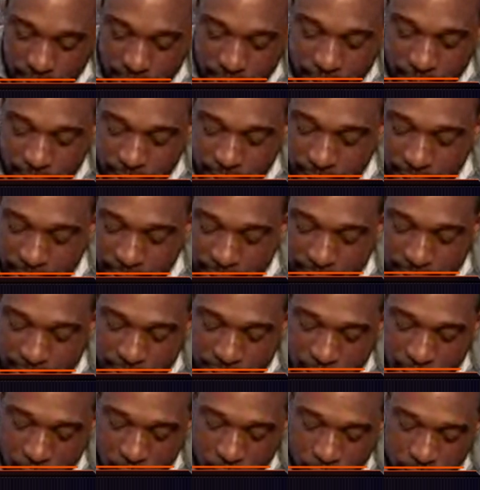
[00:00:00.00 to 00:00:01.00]
Yeah,
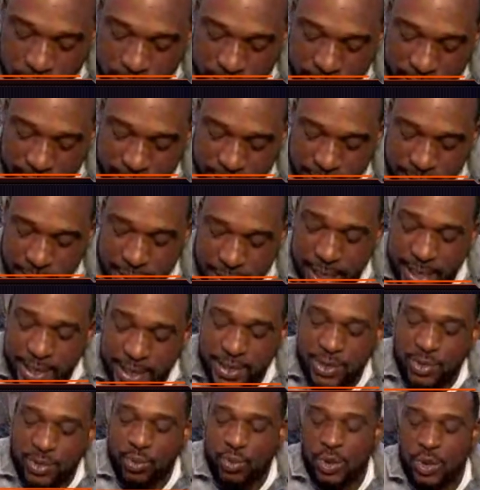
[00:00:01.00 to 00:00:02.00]
so Terrance
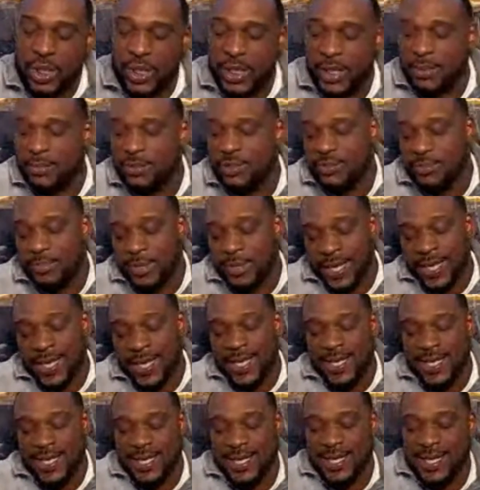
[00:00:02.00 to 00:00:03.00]
Gangsta Williams,
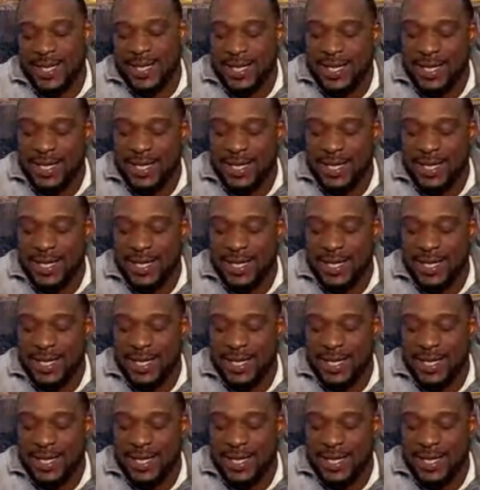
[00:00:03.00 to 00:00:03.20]
man,